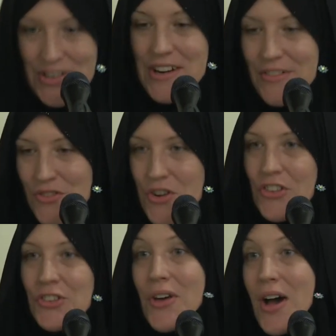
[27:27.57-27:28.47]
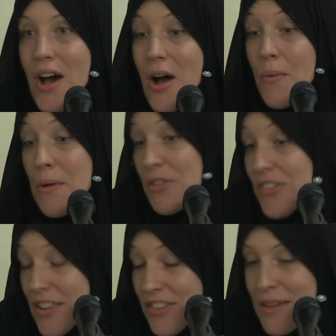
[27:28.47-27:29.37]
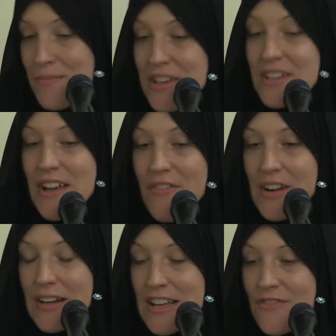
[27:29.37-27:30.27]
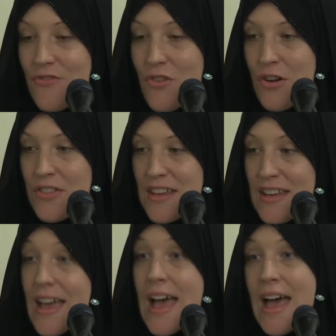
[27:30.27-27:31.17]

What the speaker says: And of course, we would say the same thing definitely for the